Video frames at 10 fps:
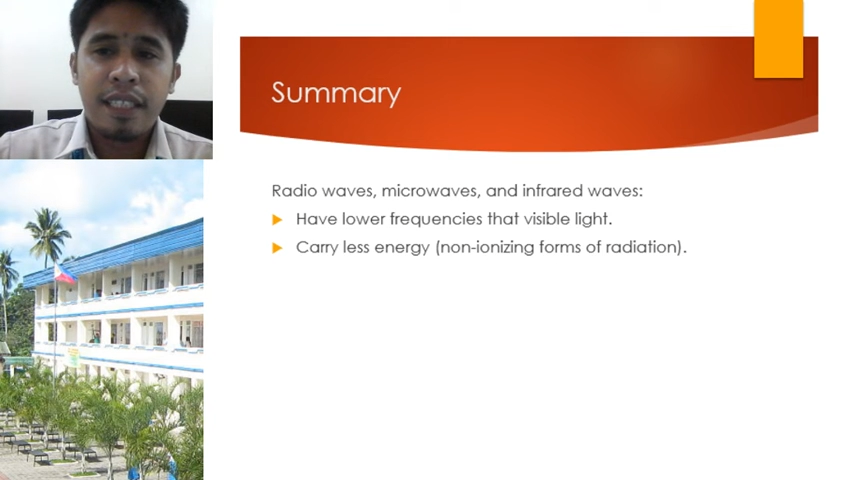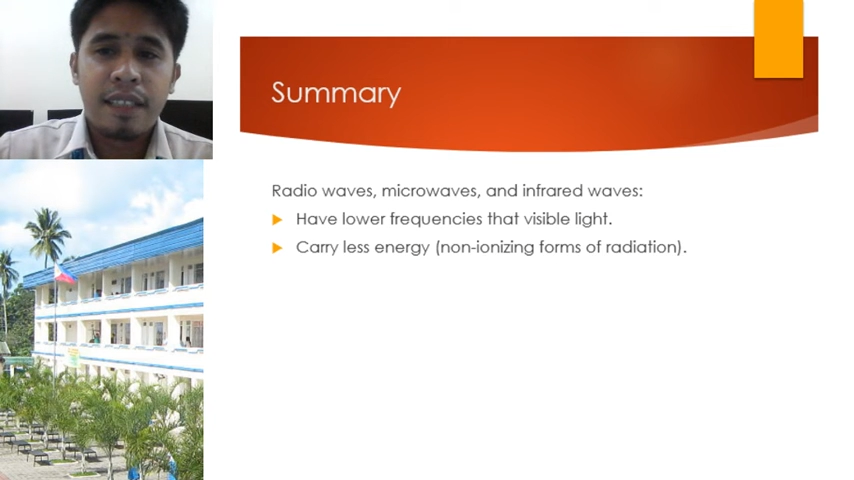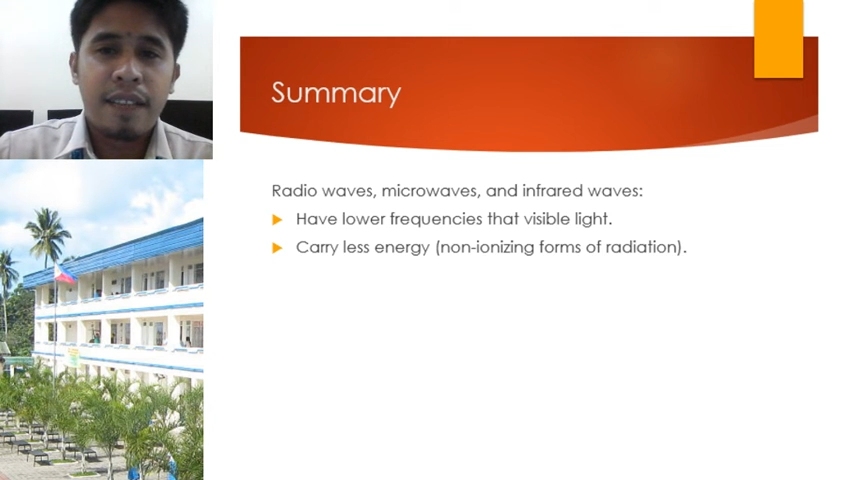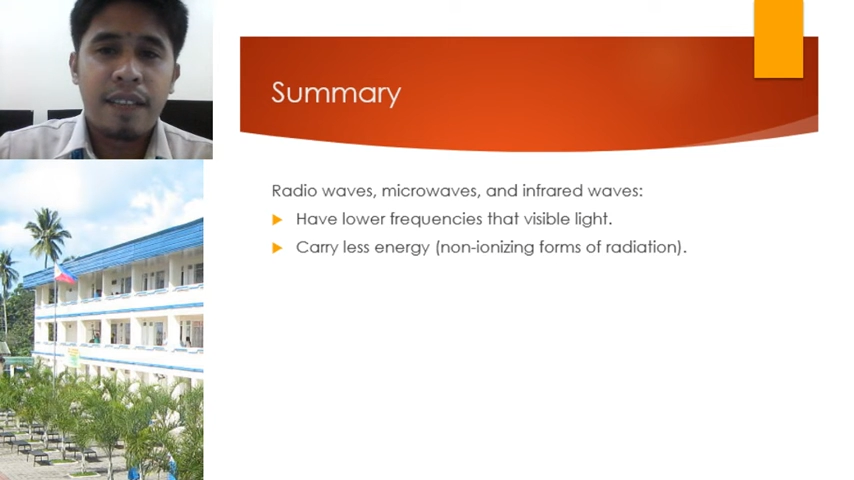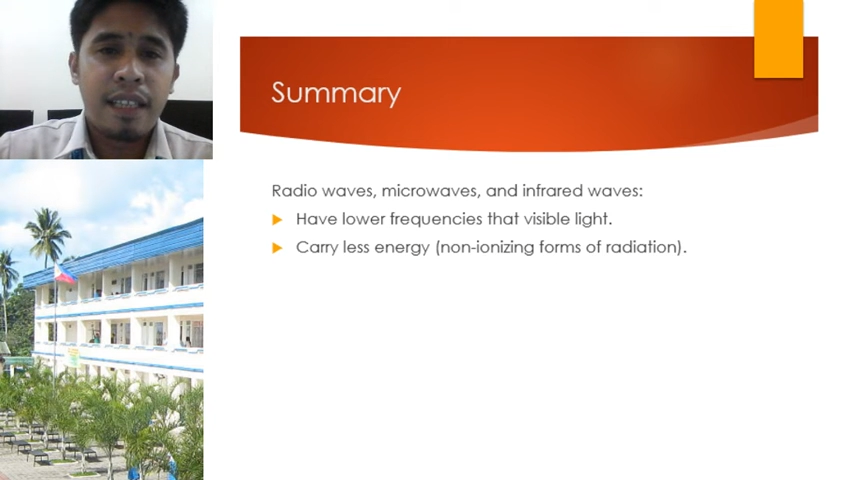
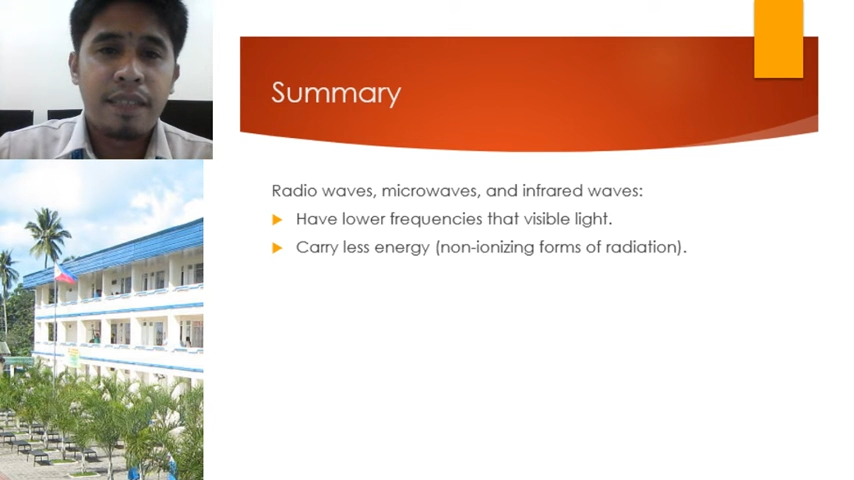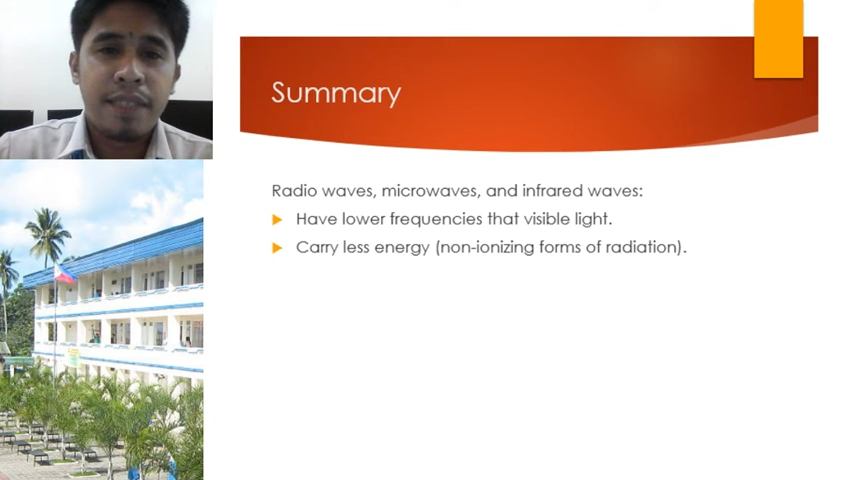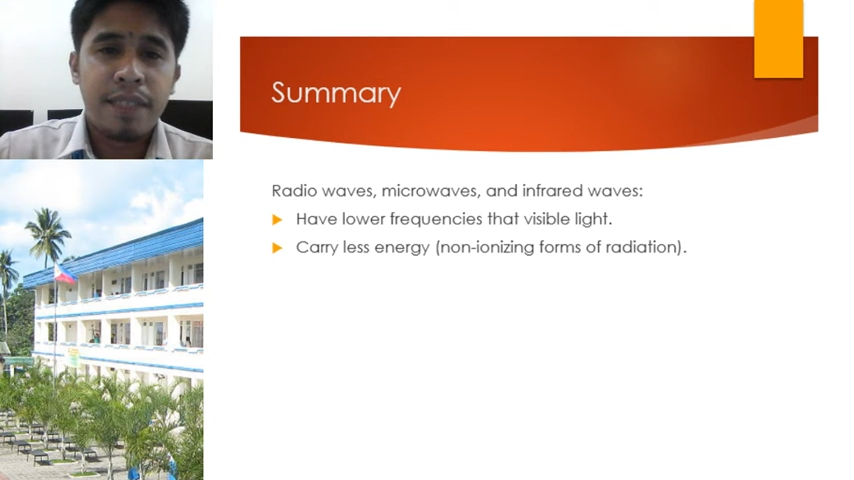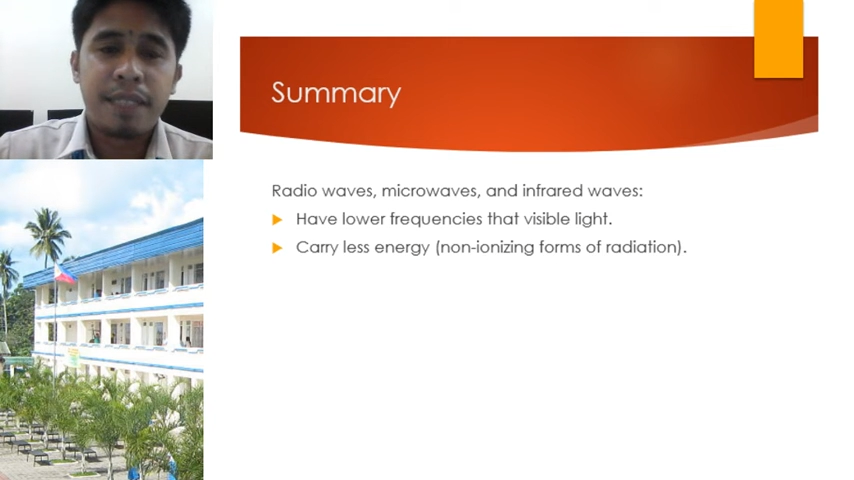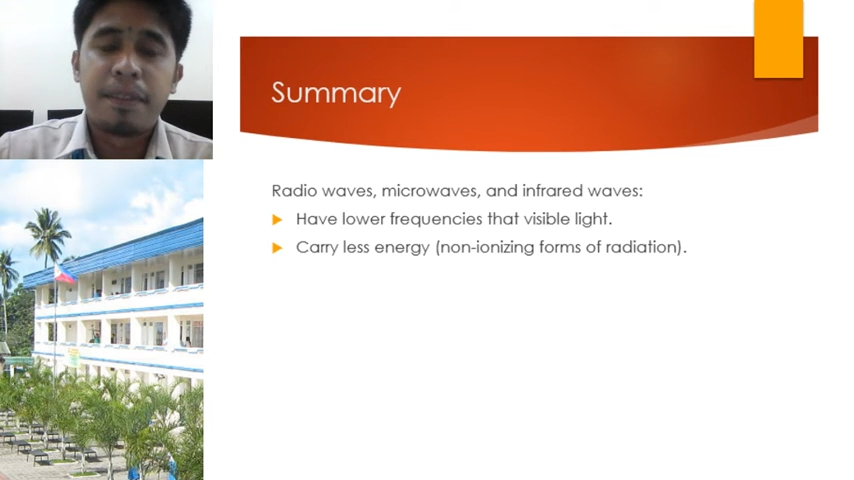than the
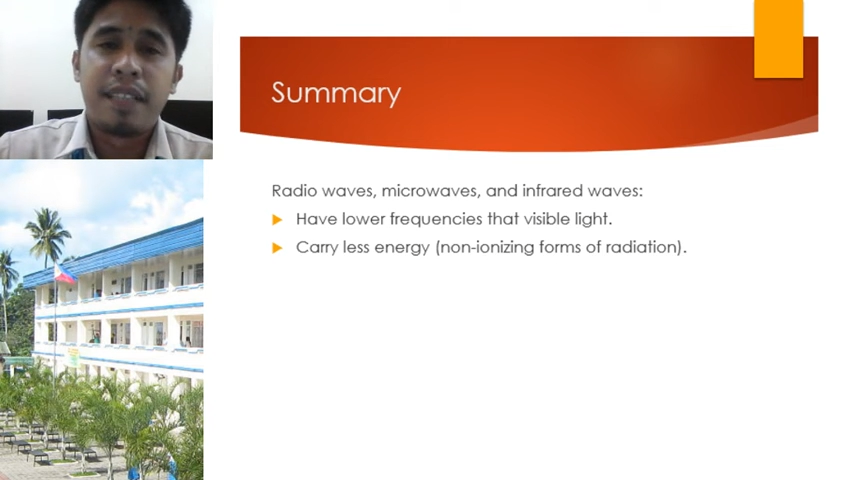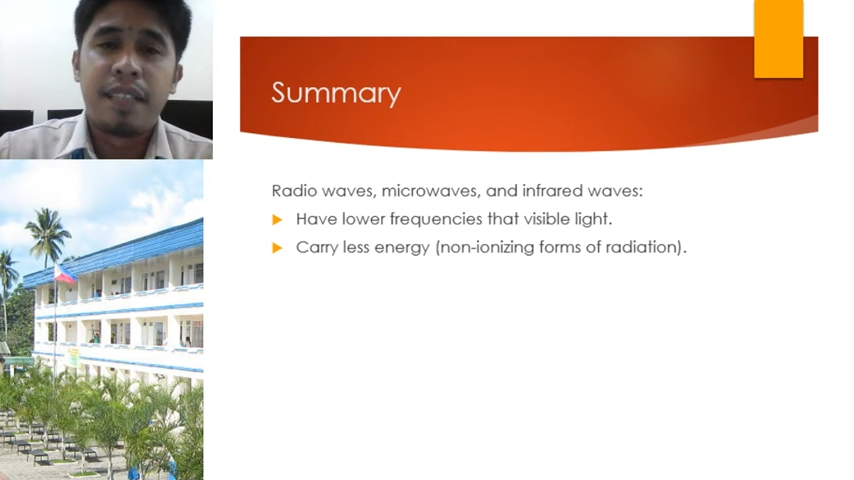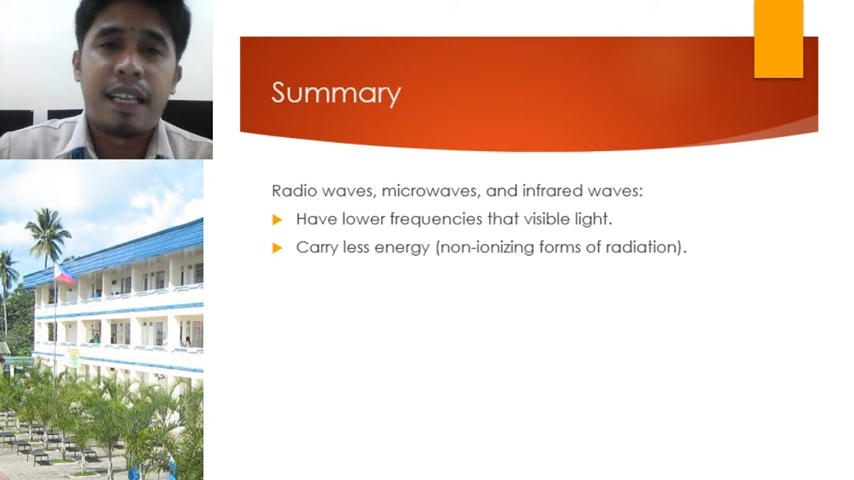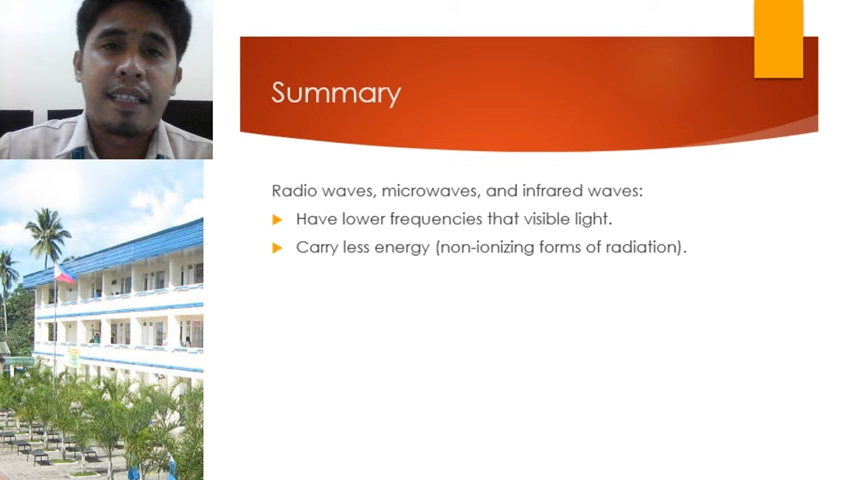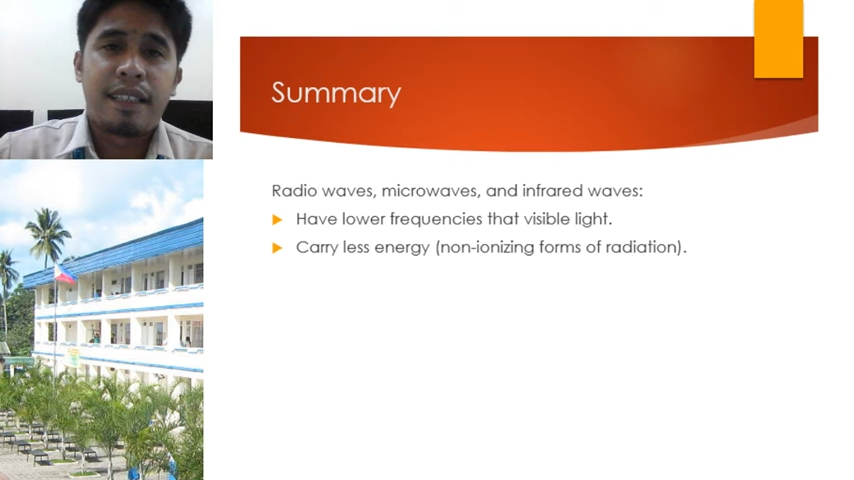visible light.